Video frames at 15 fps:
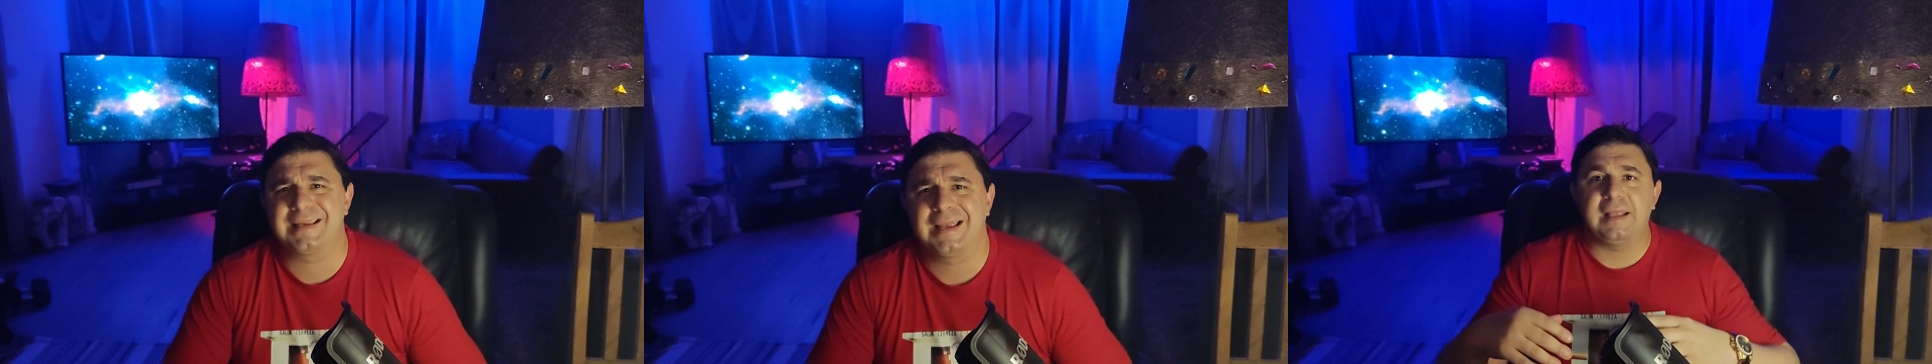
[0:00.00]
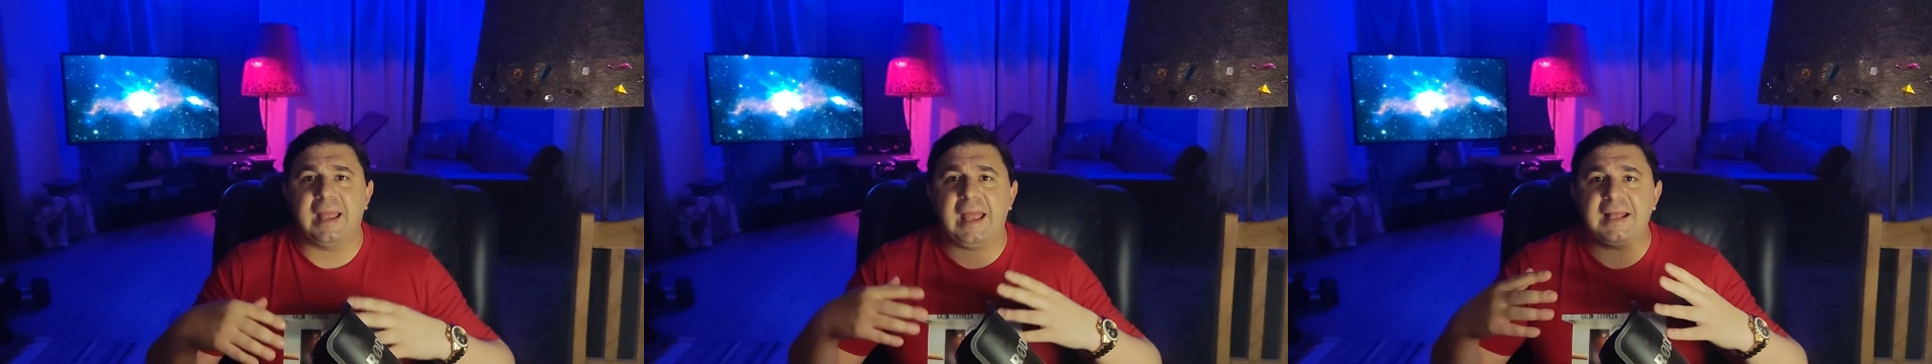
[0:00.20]

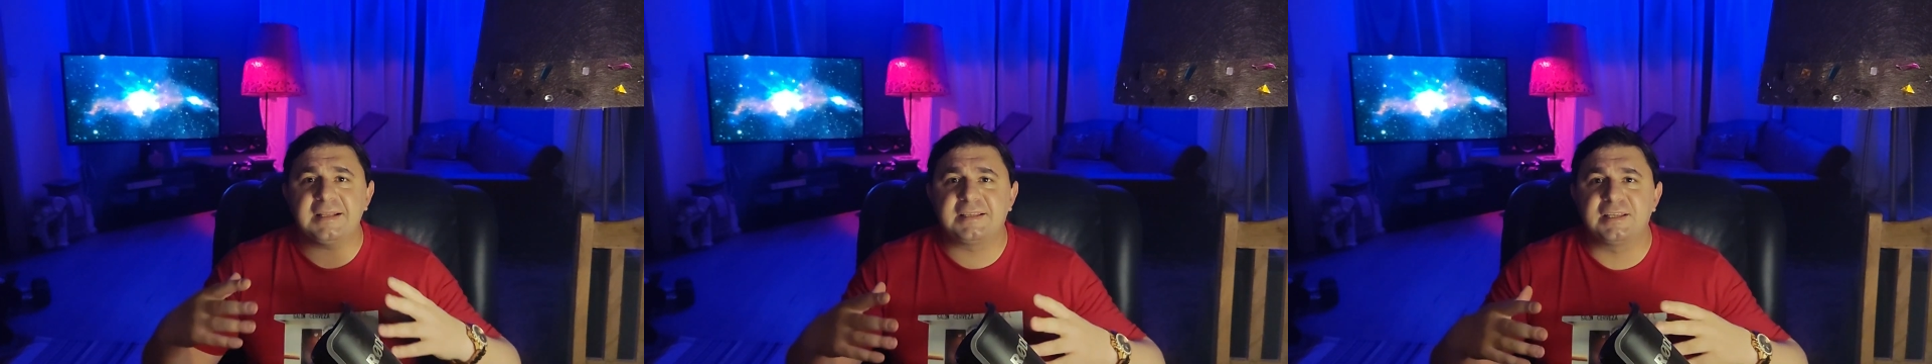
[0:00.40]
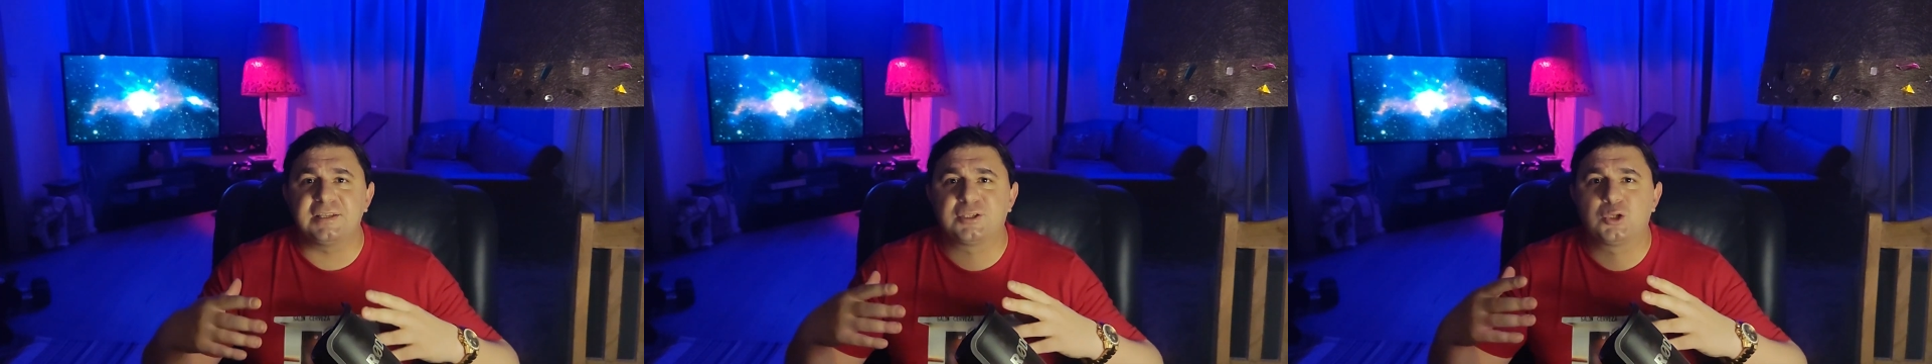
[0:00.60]
the
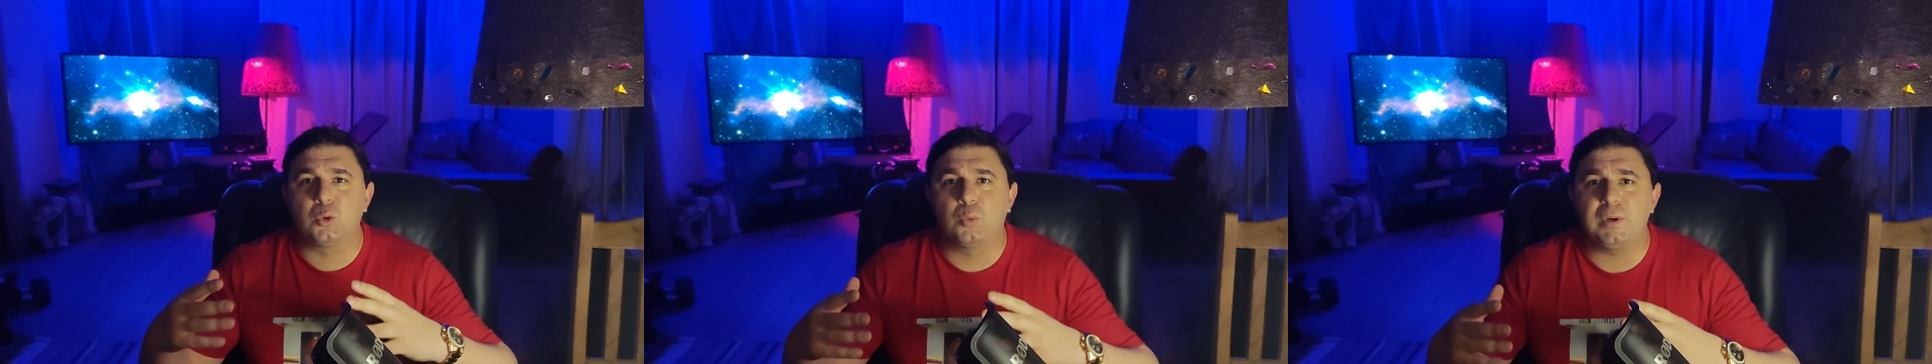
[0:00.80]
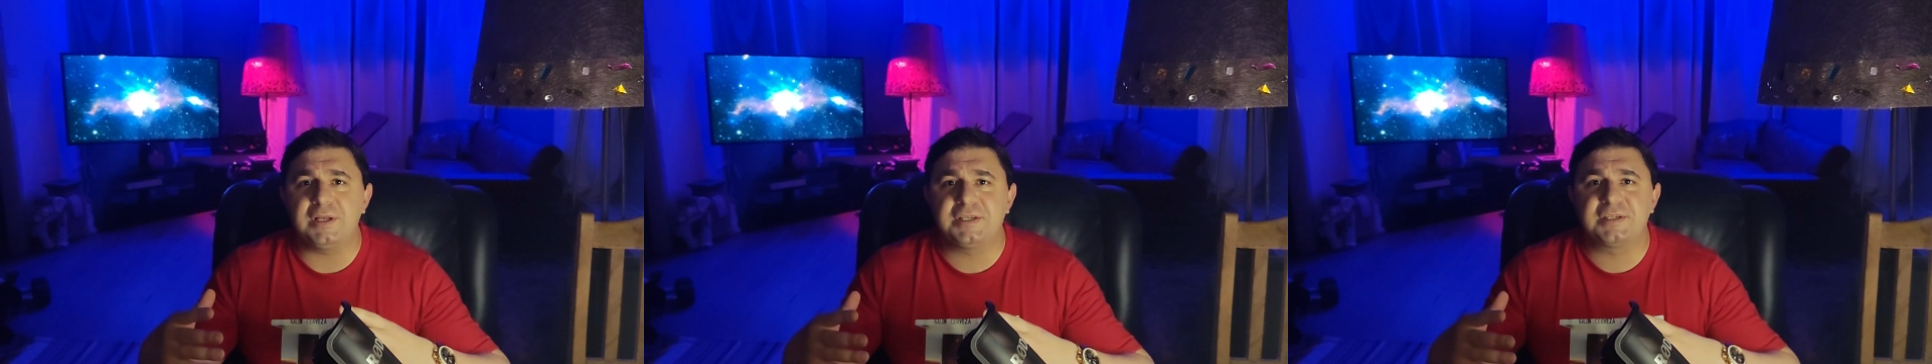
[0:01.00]
answers to
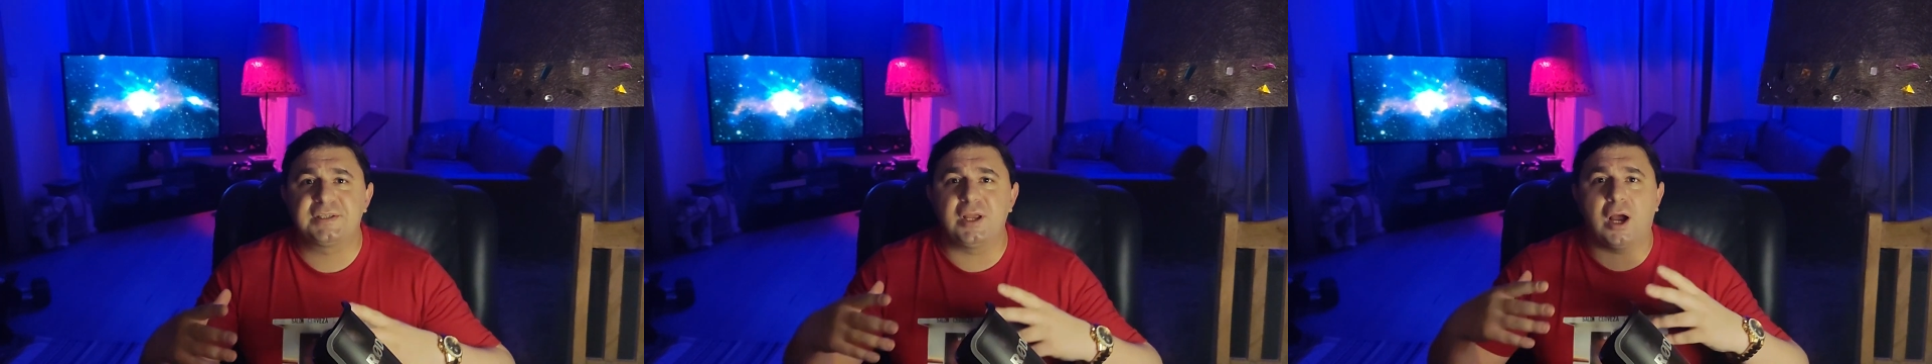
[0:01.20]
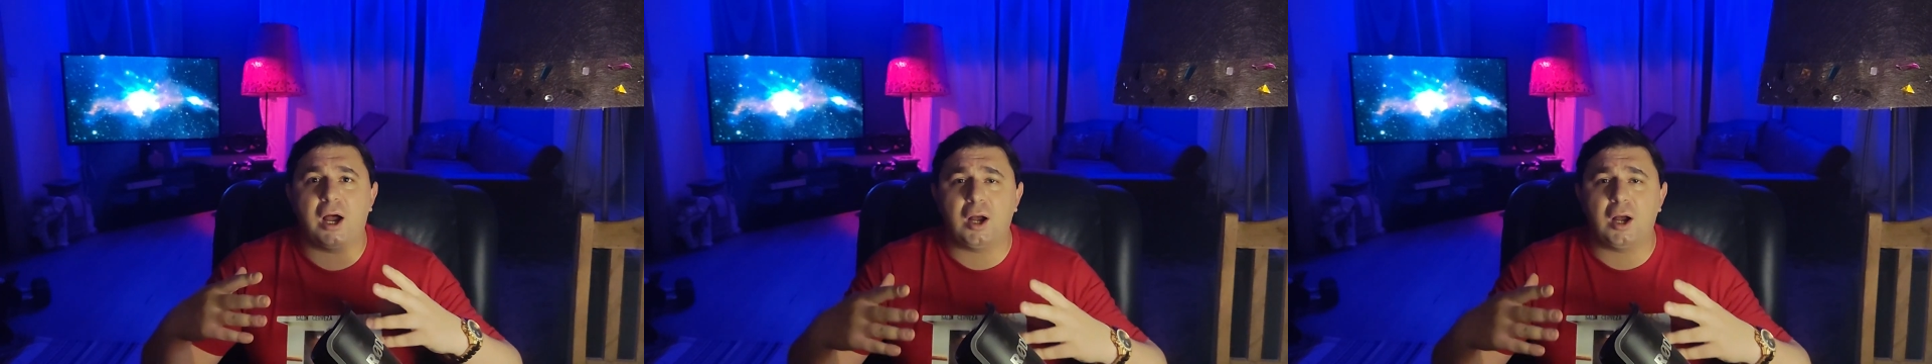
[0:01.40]
which the